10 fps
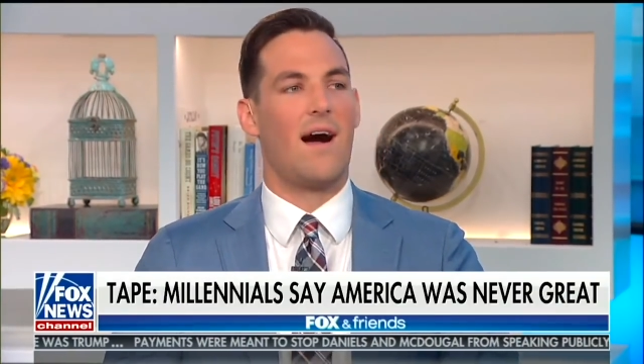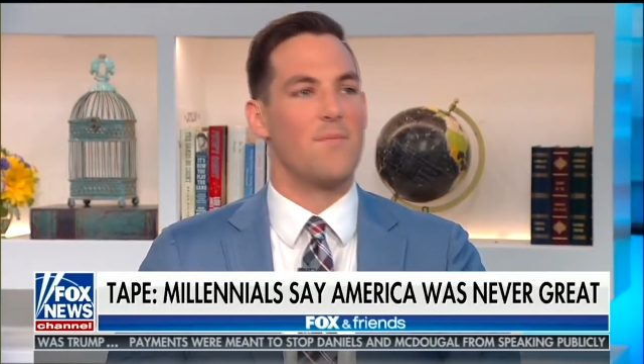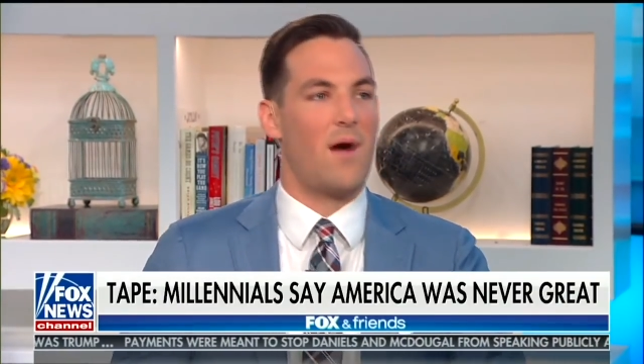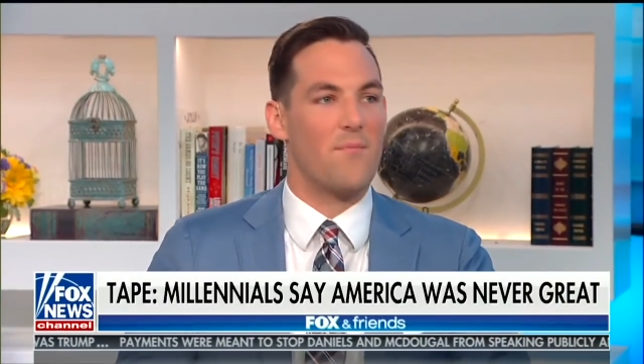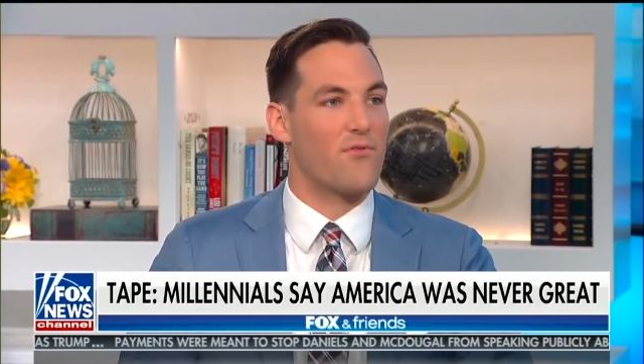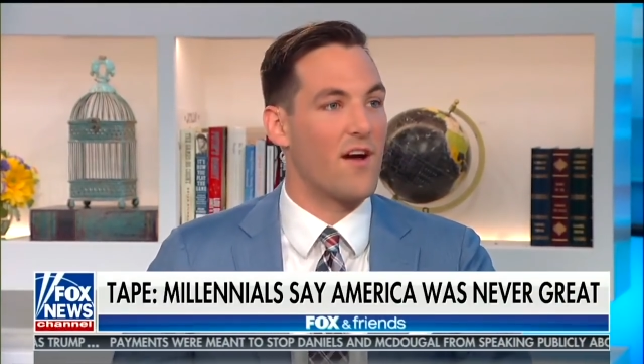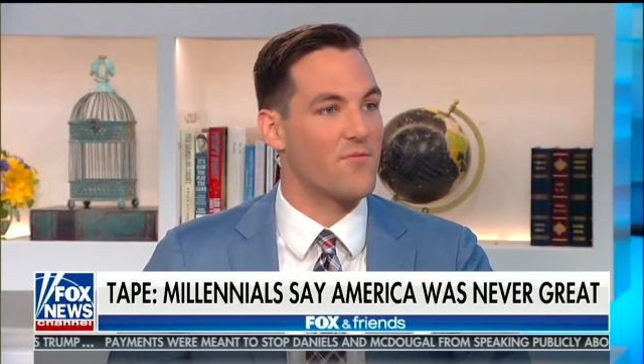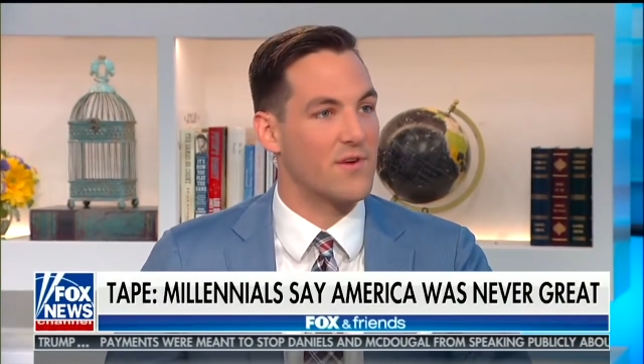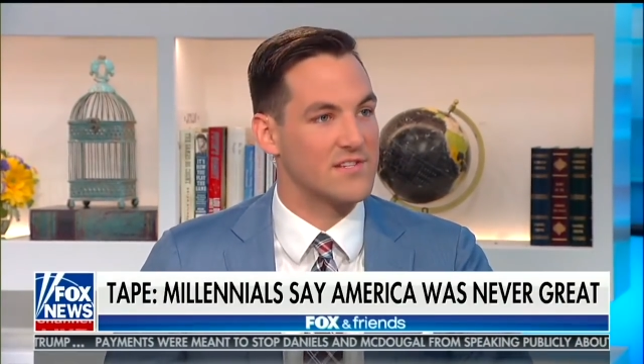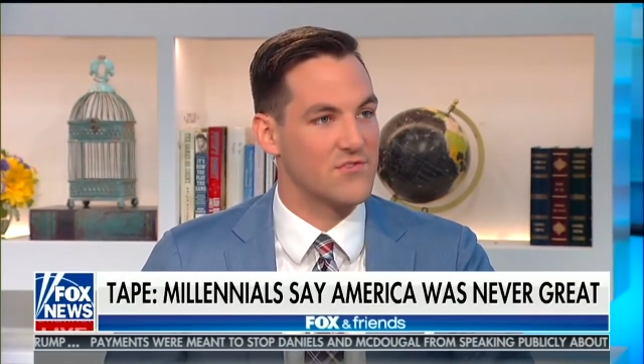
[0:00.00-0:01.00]
I'm proud
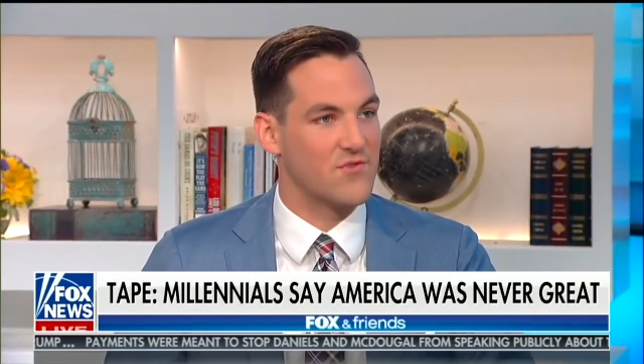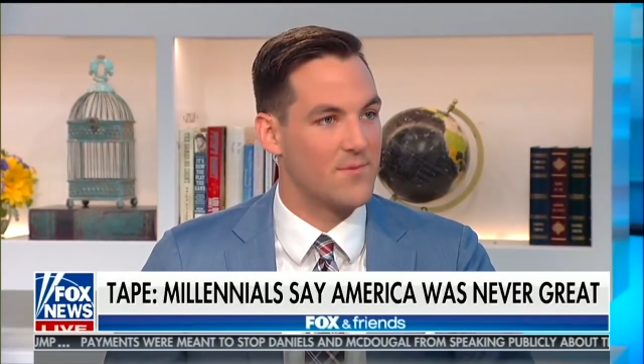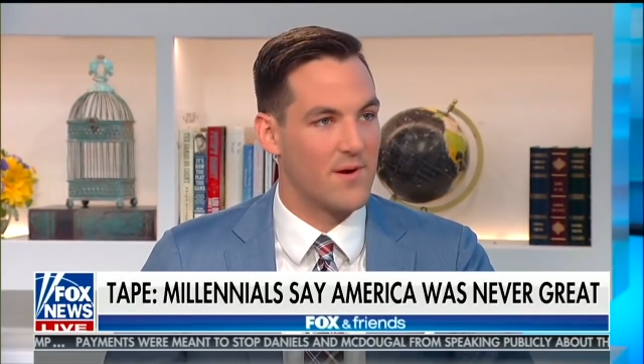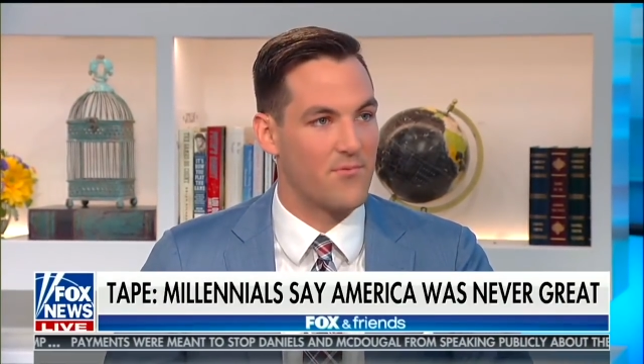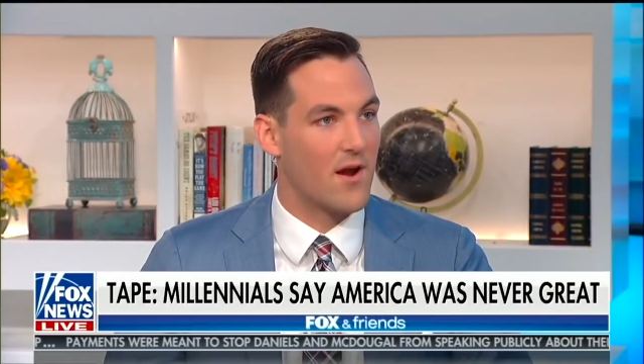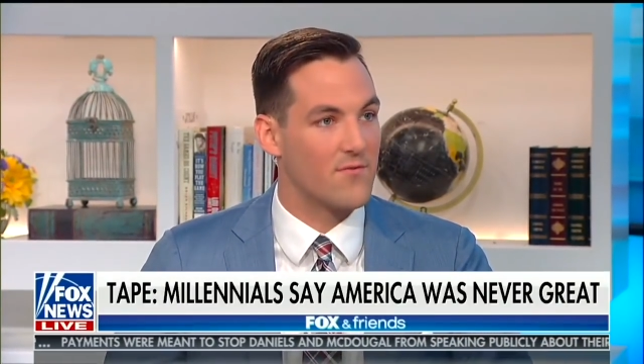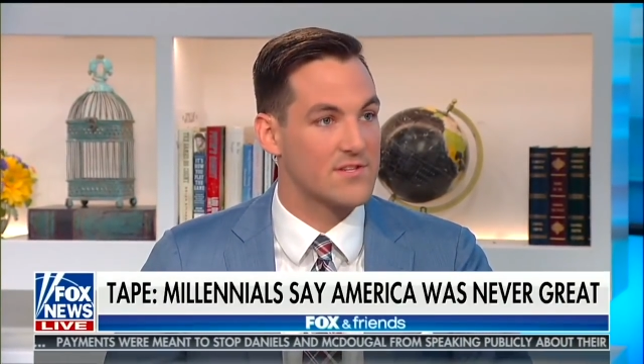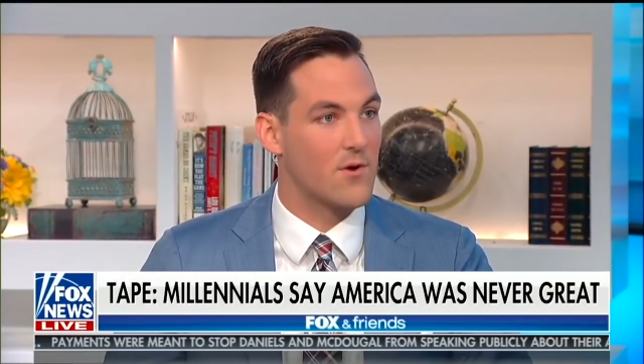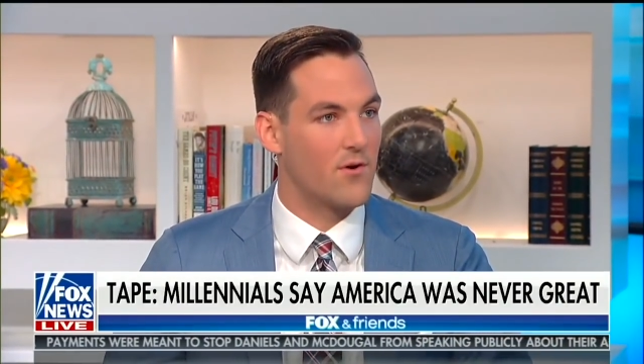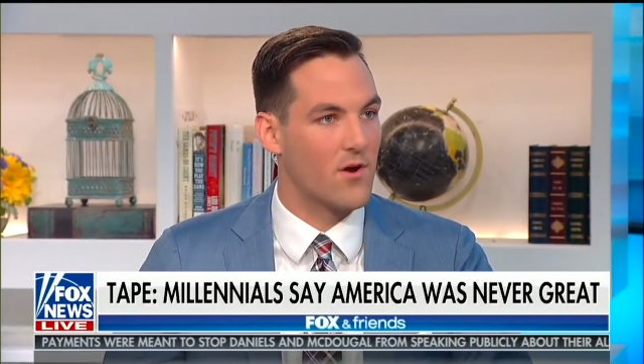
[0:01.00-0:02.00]
of President Trump. I'm proud of
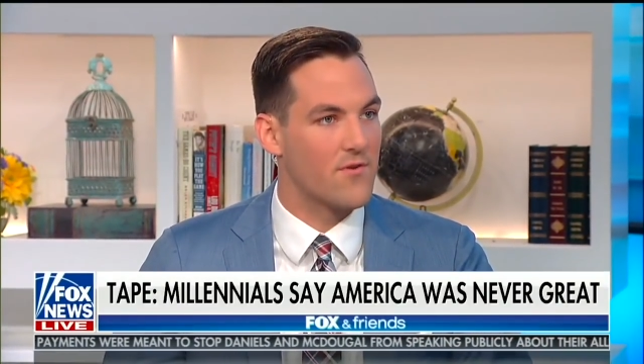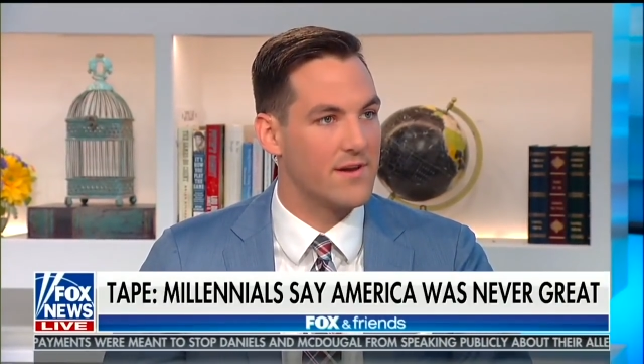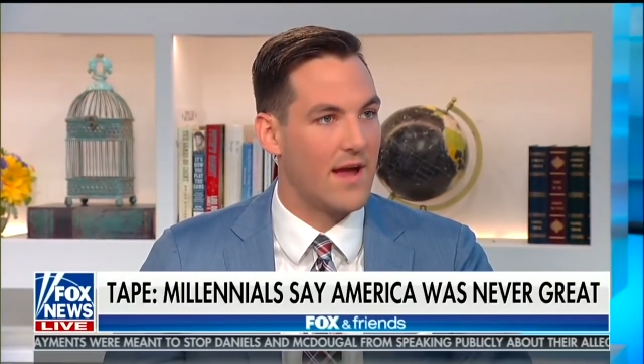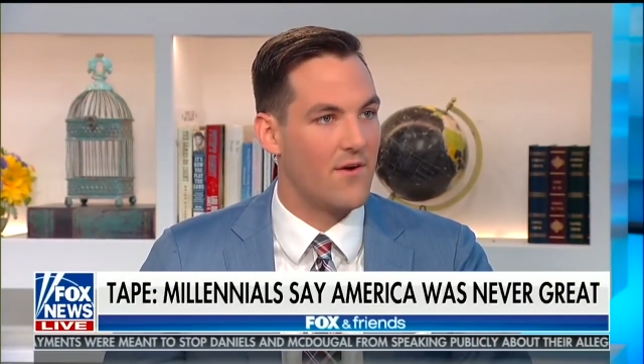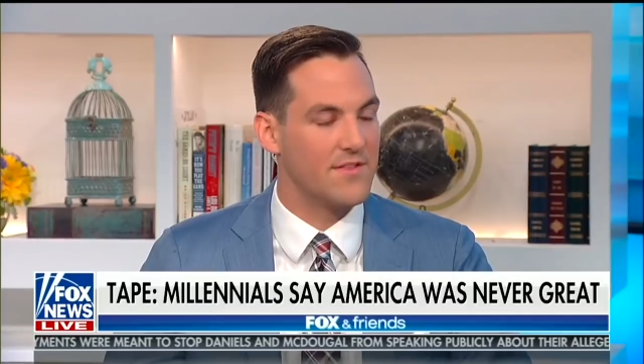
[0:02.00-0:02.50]
what's going on right now.